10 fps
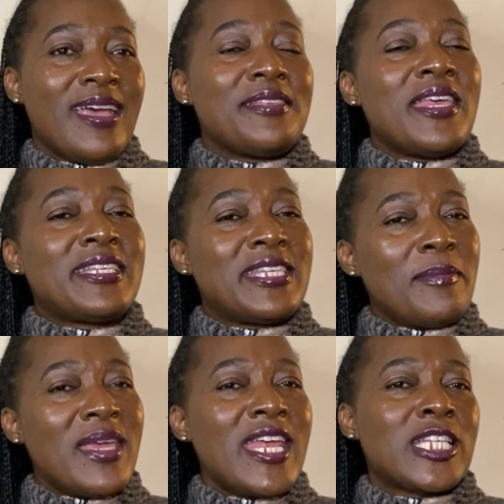the
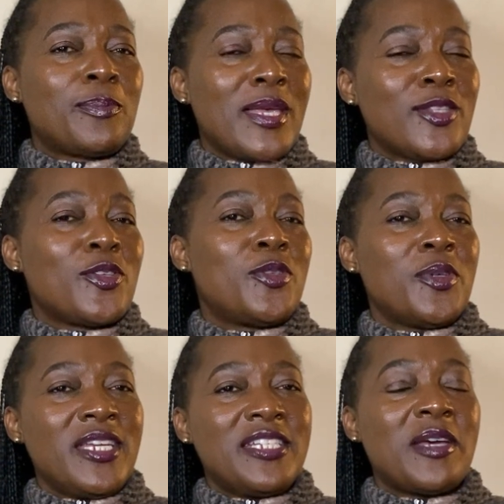examiner expects you to
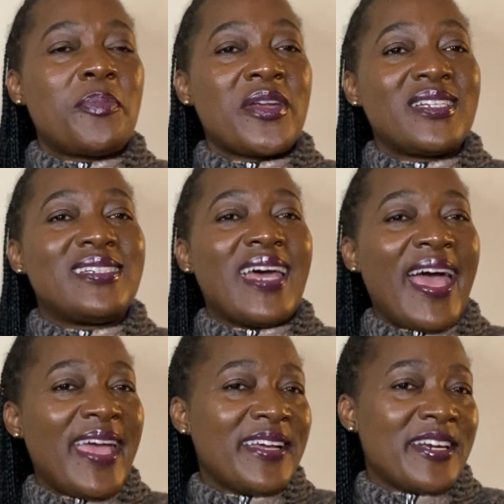interpret
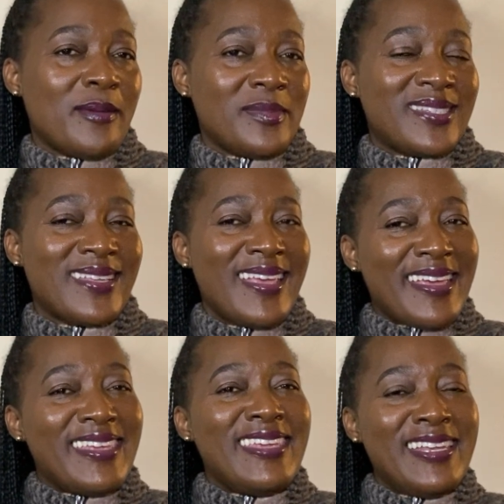diagrams
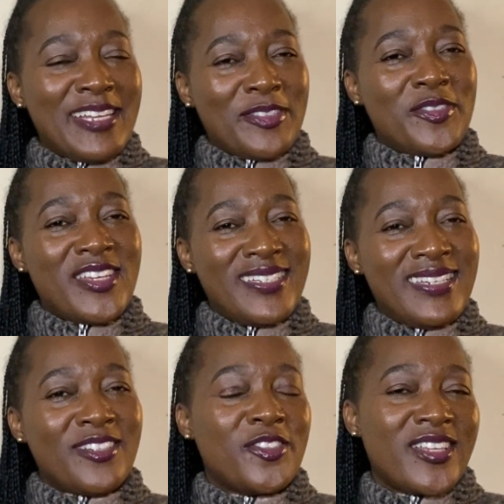
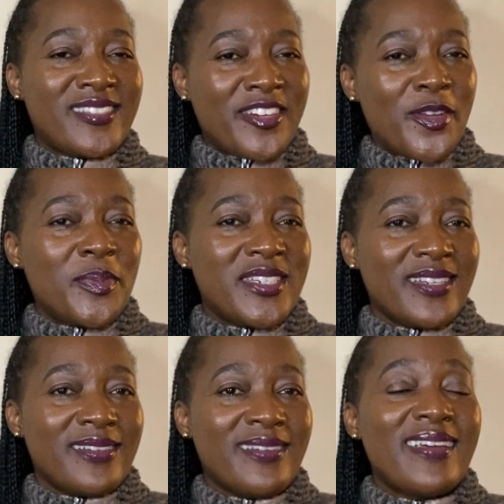illustrating transcription
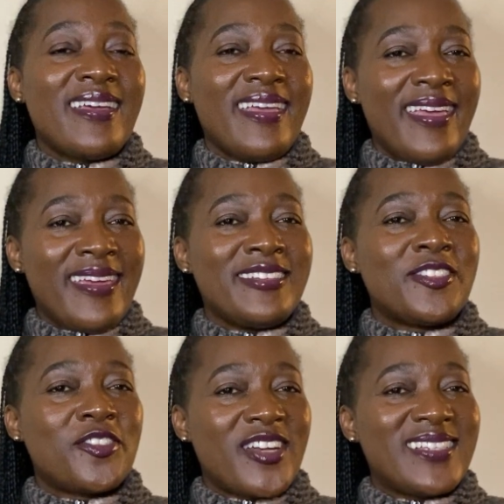and
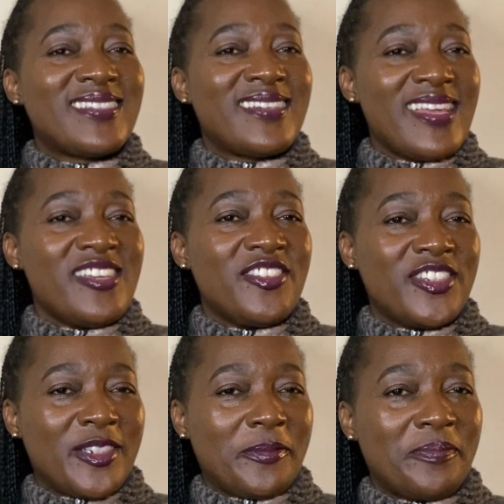translation.